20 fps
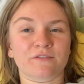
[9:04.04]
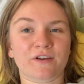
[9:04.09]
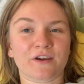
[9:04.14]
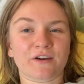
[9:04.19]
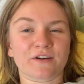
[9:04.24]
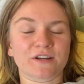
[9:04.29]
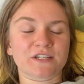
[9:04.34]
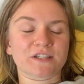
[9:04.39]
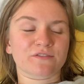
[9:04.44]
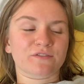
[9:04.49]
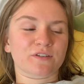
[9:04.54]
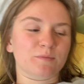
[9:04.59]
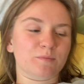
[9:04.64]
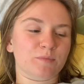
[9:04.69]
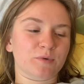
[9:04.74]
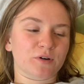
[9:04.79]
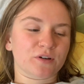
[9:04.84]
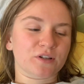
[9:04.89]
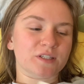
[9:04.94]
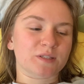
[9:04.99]
very different
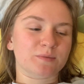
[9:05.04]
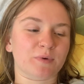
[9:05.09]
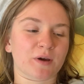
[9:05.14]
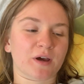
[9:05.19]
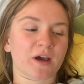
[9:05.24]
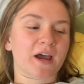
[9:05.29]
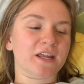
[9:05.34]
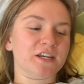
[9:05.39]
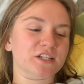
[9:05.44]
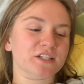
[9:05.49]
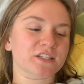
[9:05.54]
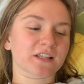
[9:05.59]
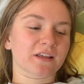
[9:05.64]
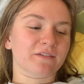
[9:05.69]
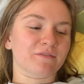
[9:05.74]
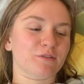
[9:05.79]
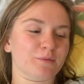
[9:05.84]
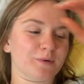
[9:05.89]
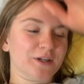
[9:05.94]
books, but I just love the